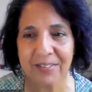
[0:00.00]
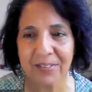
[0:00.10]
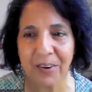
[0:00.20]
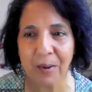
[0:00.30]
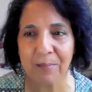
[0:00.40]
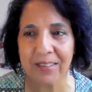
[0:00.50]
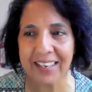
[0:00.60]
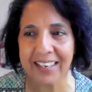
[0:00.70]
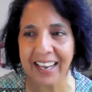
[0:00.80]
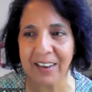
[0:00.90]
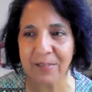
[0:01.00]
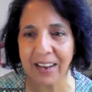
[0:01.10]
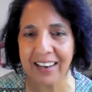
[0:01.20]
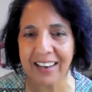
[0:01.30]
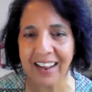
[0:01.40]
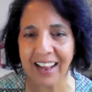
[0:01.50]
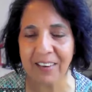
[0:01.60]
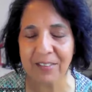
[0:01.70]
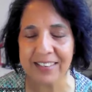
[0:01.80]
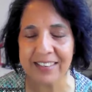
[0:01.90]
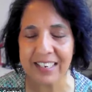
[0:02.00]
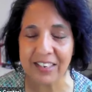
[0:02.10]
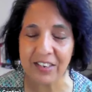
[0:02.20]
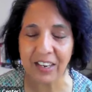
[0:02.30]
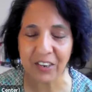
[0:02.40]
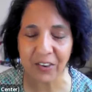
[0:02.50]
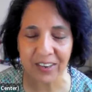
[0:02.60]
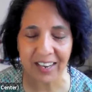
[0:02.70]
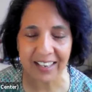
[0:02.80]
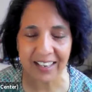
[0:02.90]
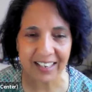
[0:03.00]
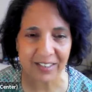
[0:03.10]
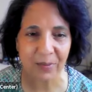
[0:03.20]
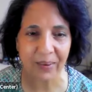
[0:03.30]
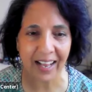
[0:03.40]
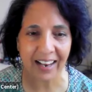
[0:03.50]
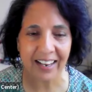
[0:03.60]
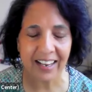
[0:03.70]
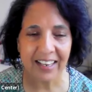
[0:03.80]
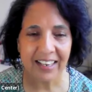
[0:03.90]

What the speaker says: from the day when I was teaching yoga as well.